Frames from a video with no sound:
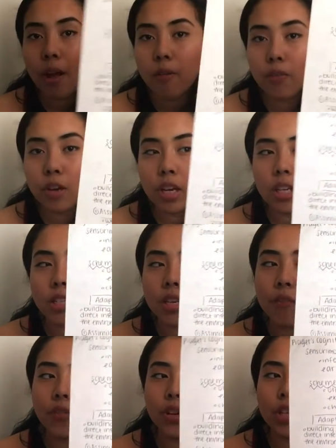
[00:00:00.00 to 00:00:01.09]
every
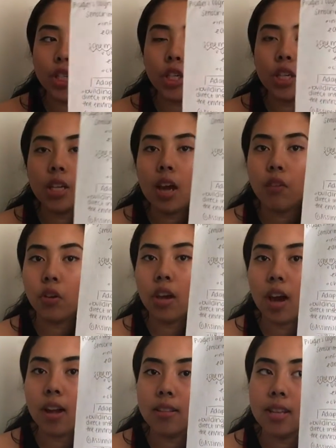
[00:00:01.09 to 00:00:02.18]
definition, every
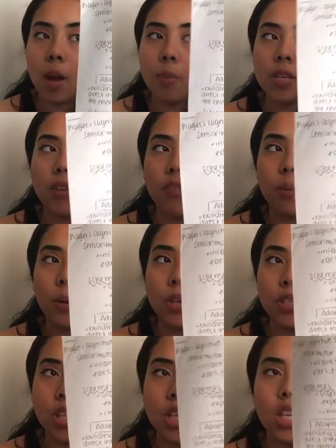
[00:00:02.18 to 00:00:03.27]
concept, every
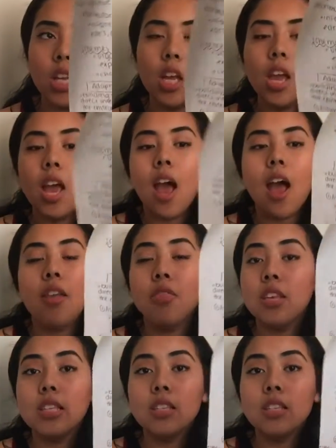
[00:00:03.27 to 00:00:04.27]
person. And these